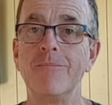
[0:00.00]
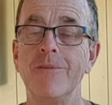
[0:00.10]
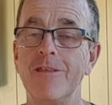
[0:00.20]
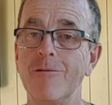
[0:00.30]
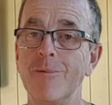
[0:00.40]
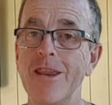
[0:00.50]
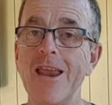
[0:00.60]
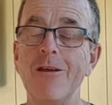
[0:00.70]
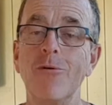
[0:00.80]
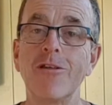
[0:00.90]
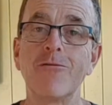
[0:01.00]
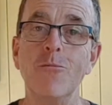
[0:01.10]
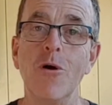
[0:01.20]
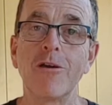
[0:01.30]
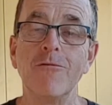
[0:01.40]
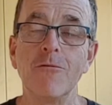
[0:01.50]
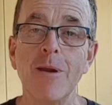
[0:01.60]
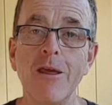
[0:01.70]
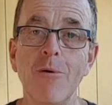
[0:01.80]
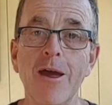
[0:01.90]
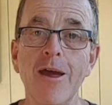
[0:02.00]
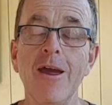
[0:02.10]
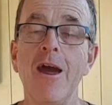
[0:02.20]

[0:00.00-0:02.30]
This has been Andy Willis from Working From Anywhere.